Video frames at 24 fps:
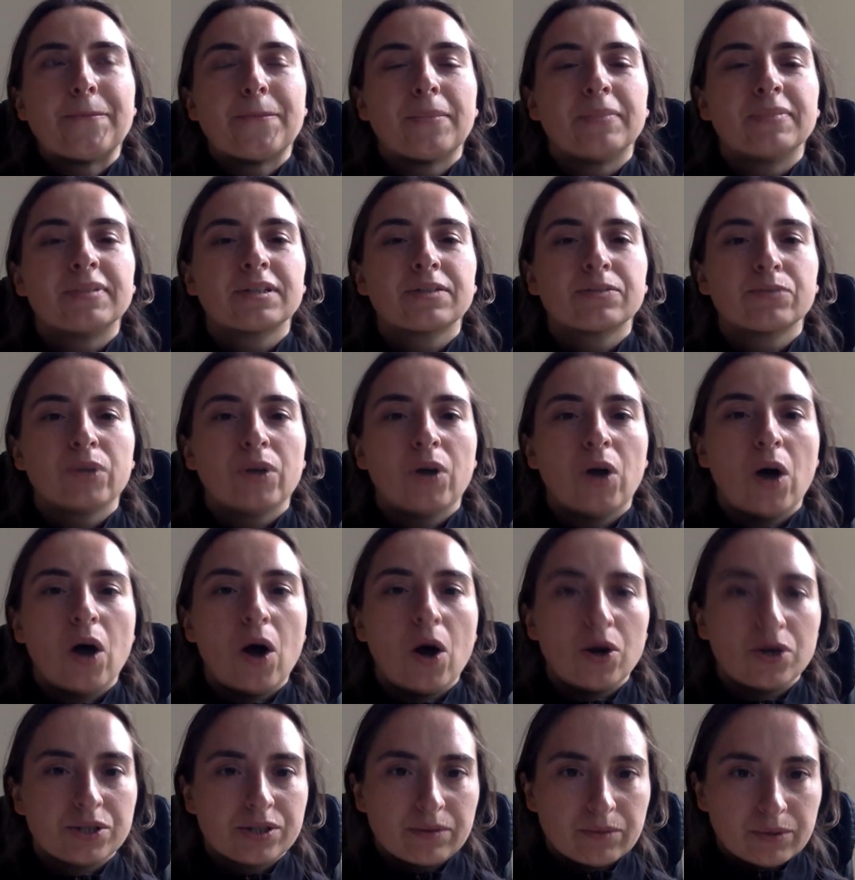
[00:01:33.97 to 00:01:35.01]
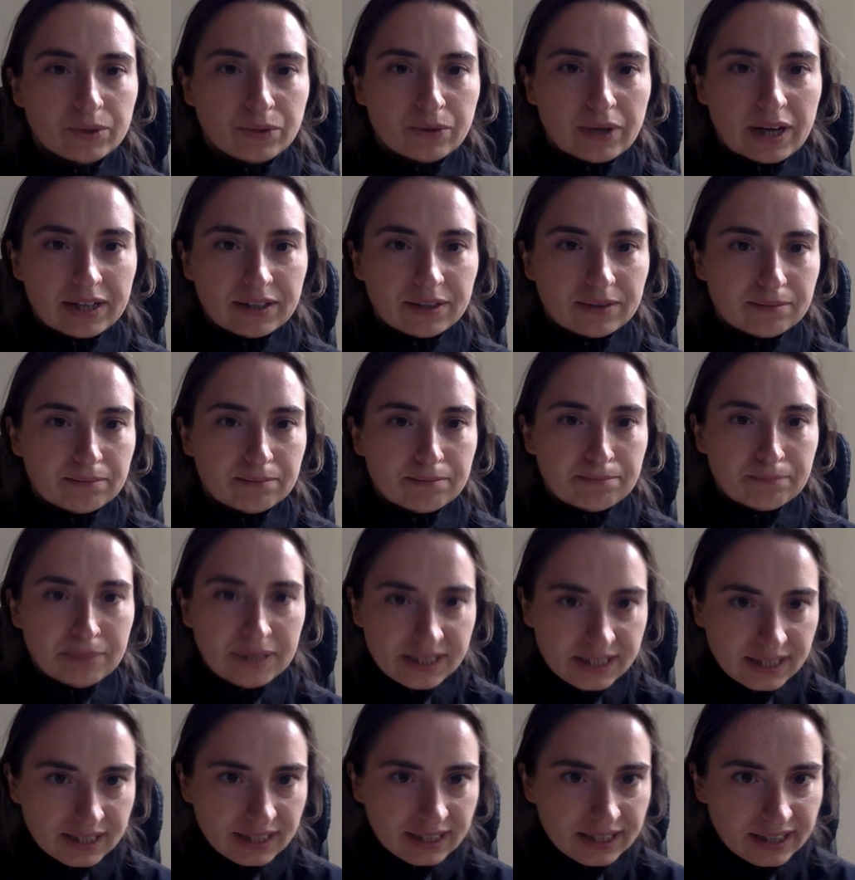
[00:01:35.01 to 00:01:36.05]
This also would run
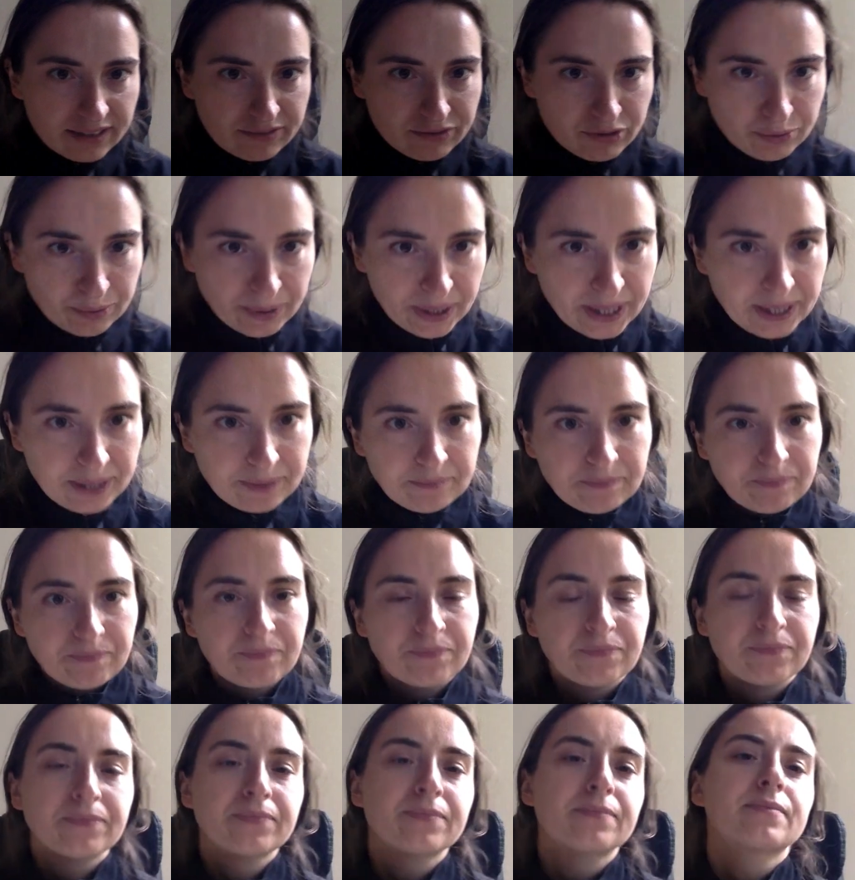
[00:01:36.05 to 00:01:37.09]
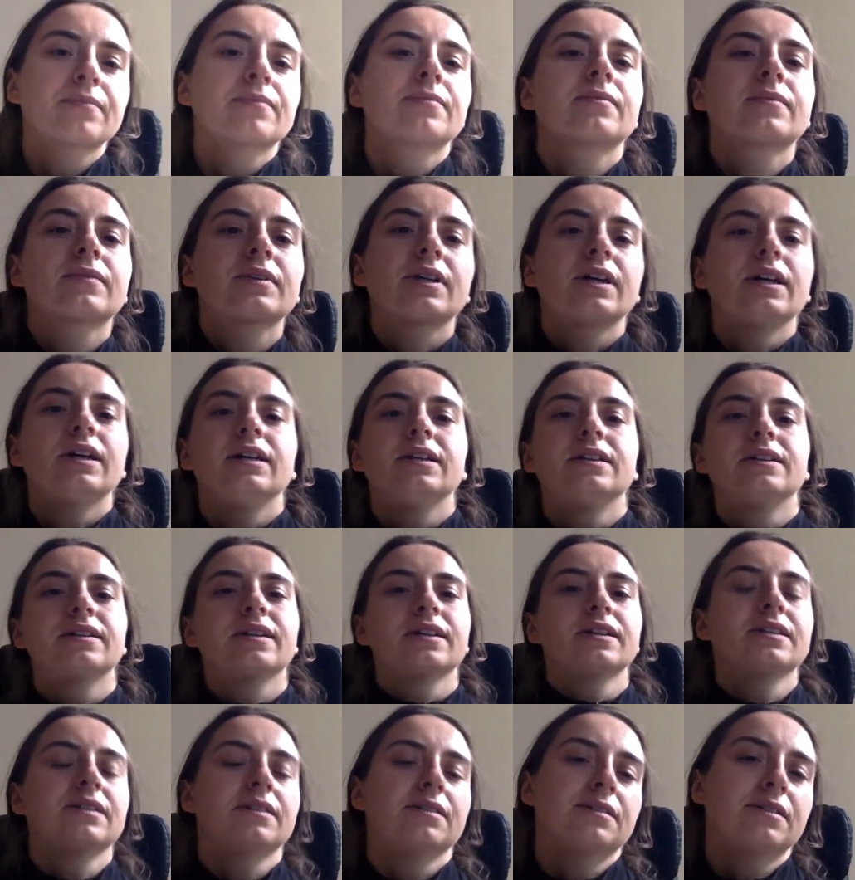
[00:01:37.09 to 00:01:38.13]
basically everywhere, and
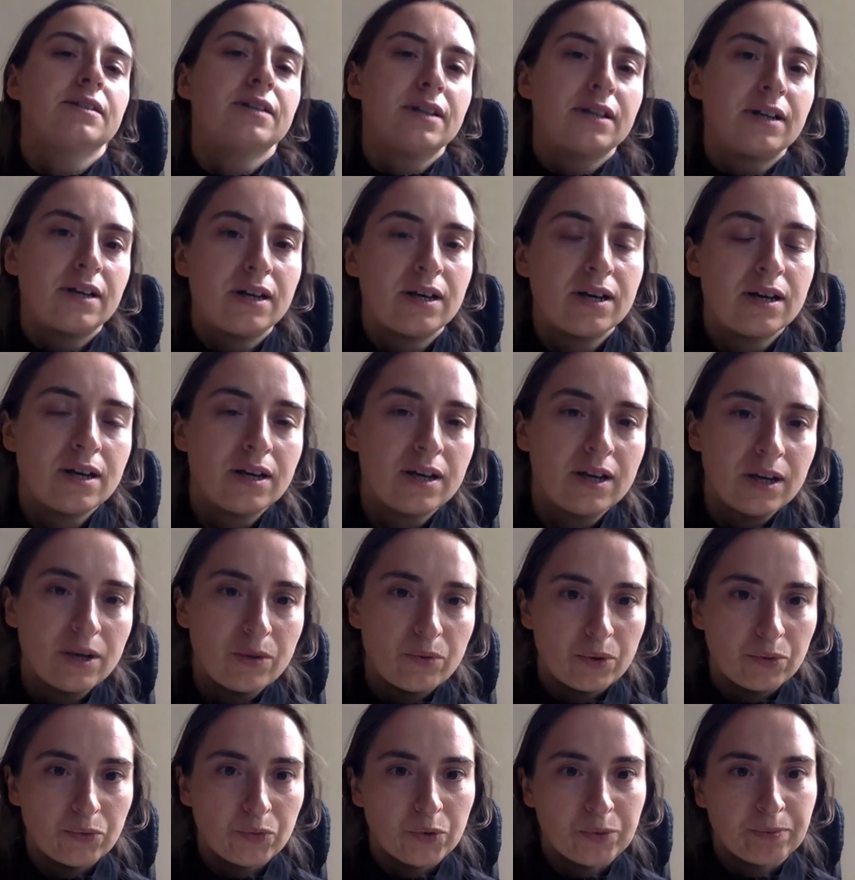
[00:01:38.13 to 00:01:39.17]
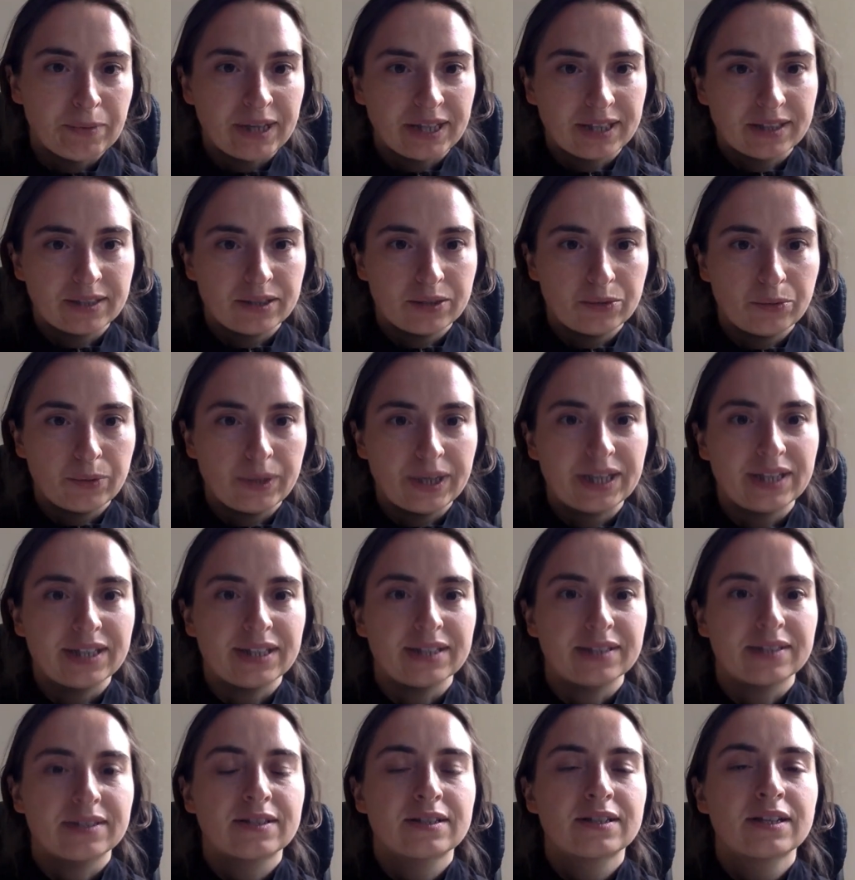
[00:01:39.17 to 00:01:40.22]
then one would make it in a way
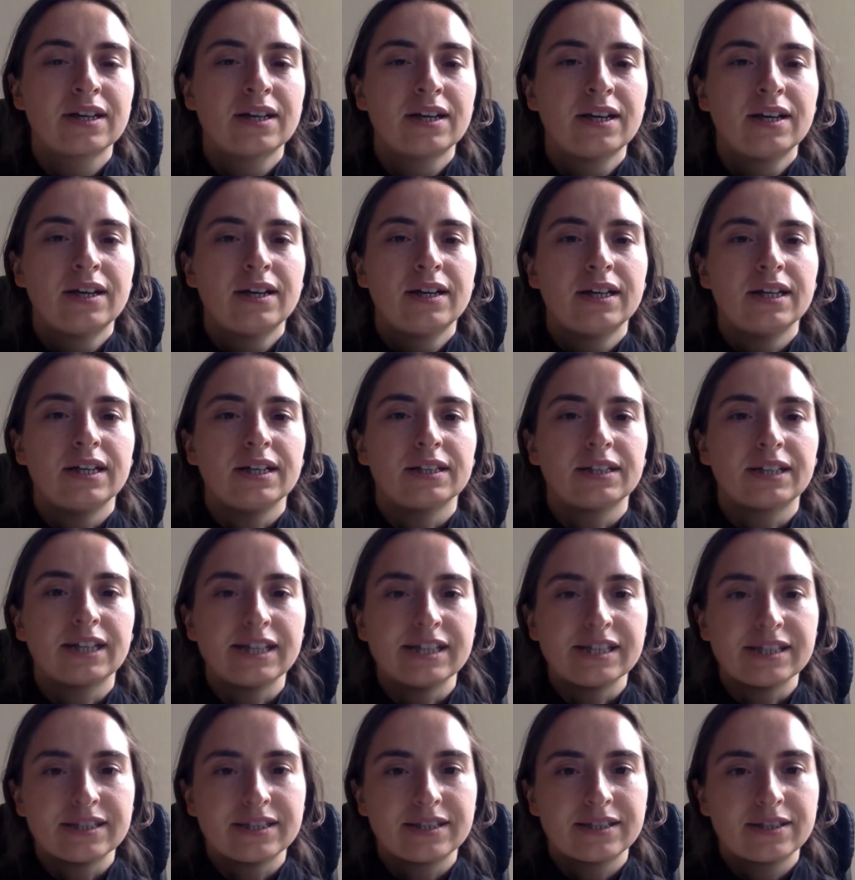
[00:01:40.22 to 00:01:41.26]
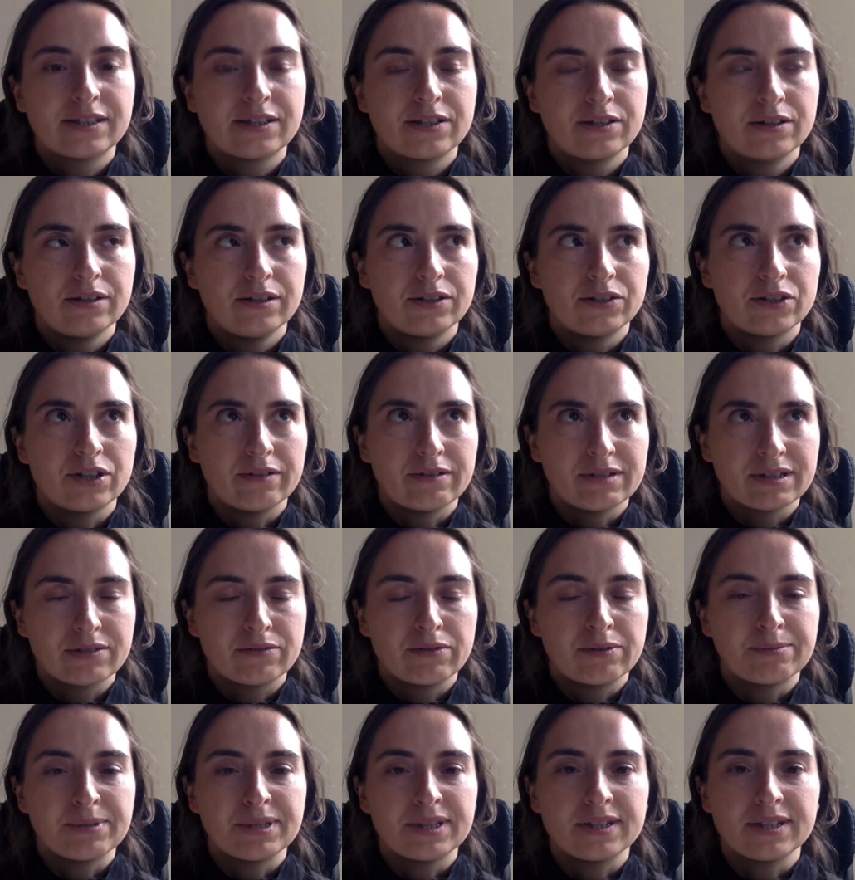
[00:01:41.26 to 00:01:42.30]
that in case
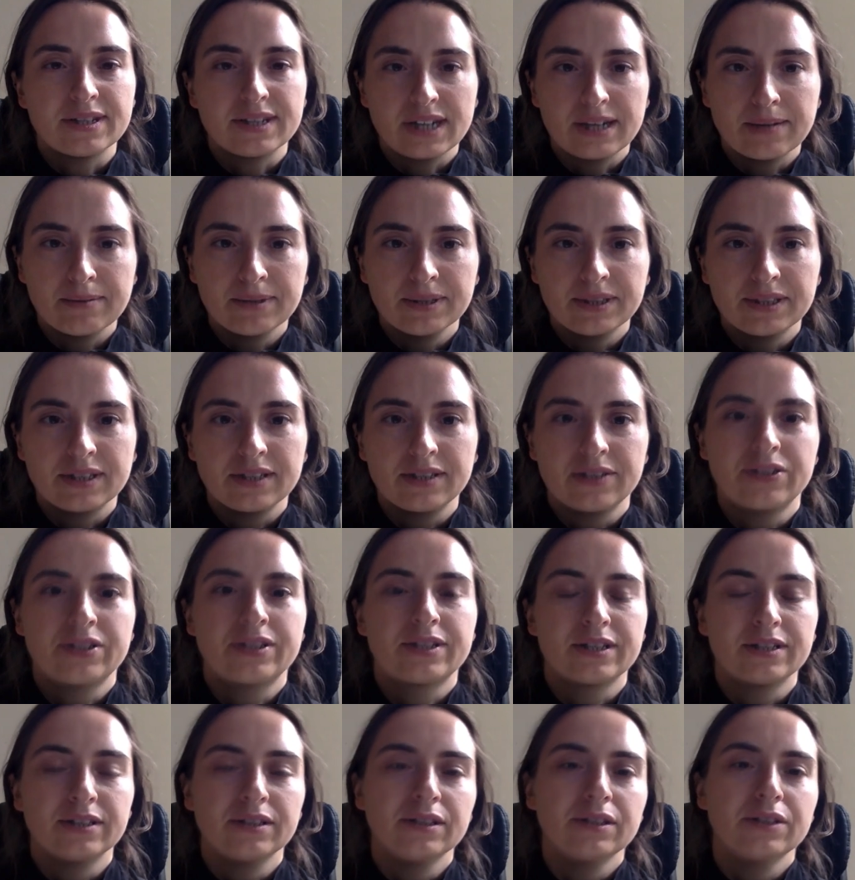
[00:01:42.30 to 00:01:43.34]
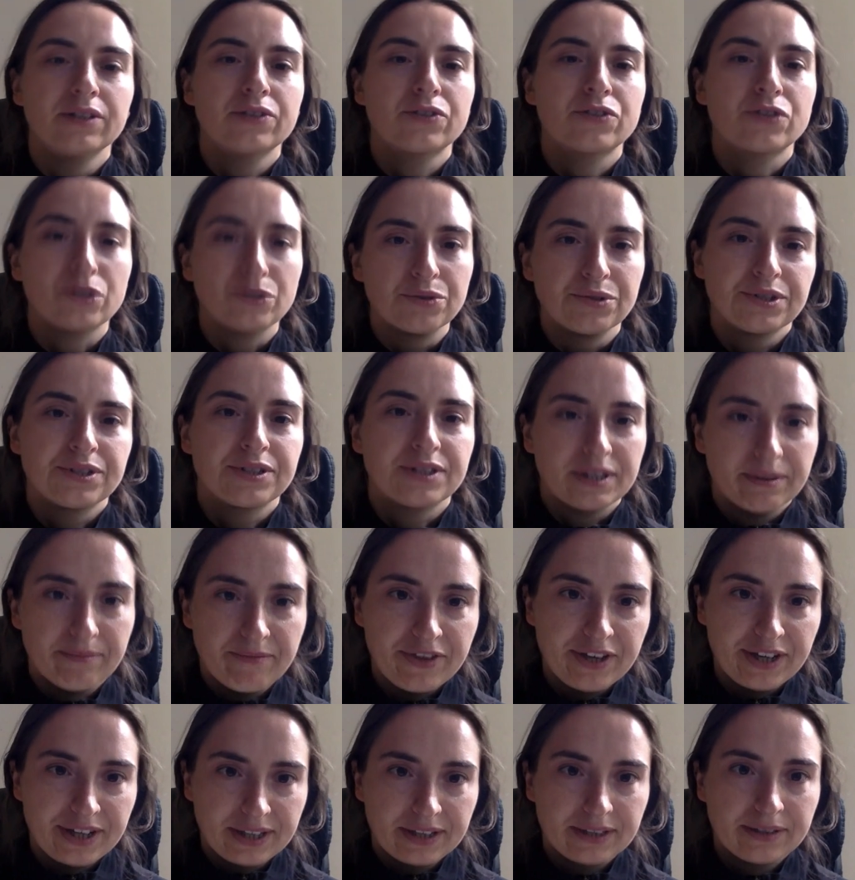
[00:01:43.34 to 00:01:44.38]
JavaScript is disabled, it still shows
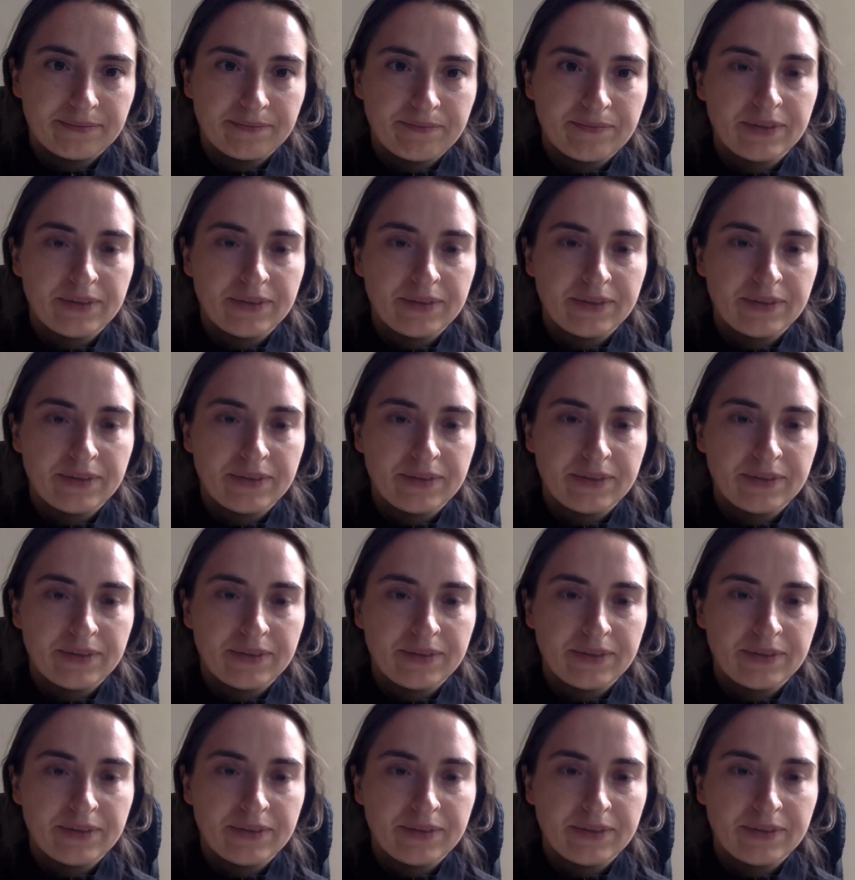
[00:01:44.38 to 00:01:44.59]
something.